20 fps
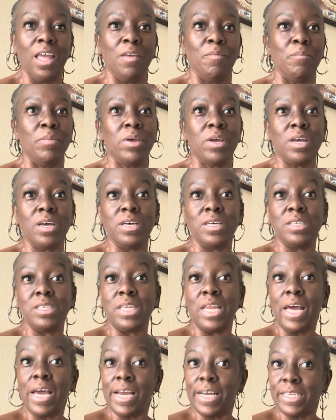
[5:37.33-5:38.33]
Because
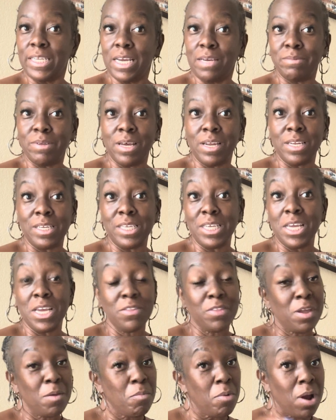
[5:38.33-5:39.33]
9 times out of 10,
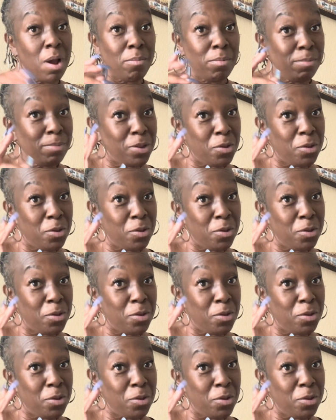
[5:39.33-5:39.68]
they probably